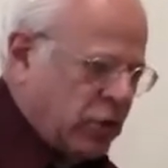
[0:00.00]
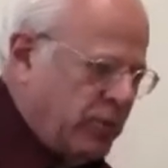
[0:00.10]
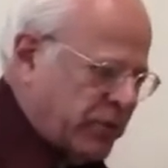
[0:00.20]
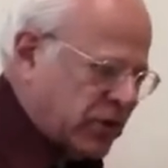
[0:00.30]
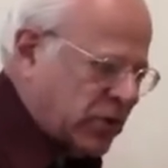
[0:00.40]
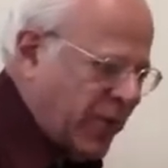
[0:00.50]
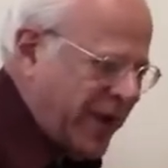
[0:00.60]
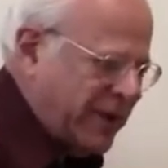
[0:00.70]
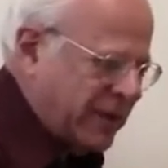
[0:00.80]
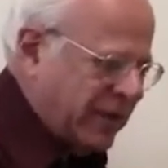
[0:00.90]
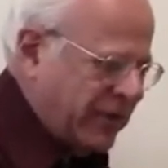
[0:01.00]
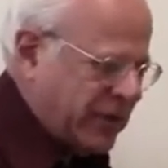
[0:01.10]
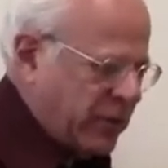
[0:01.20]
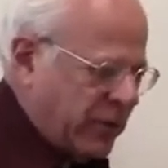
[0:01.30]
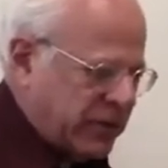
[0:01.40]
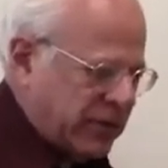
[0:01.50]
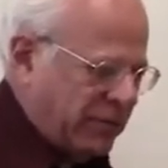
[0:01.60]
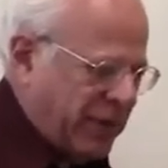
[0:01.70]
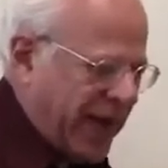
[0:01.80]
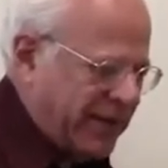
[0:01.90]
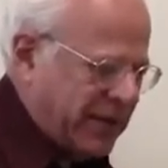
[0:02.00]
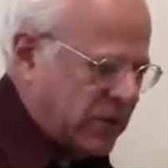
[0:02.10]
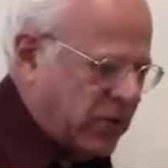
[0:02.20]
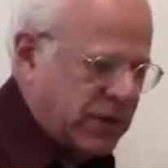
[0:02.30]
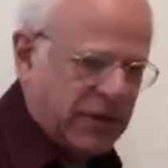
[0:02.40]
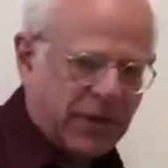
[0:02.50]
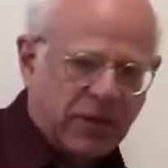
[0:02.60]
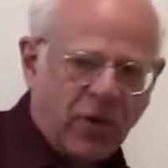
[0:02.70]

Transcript: to persuade individuals to buy this good, and